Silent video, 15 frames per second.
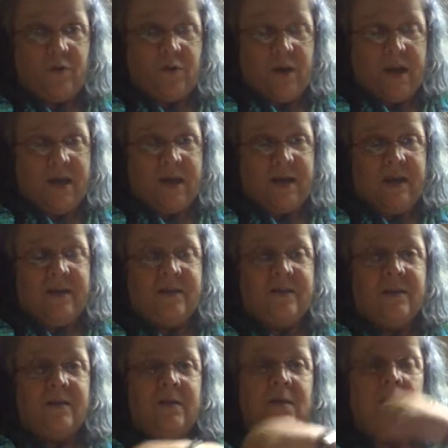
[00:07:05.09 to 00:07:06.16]
her head,
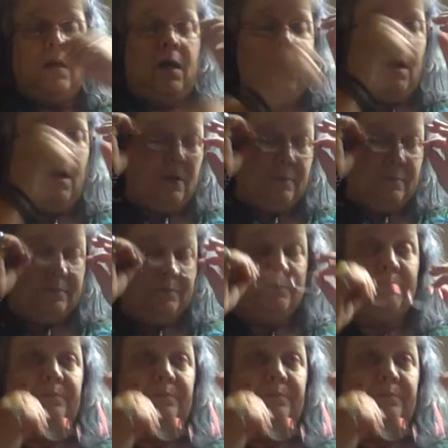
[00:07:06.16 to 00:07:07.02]
um,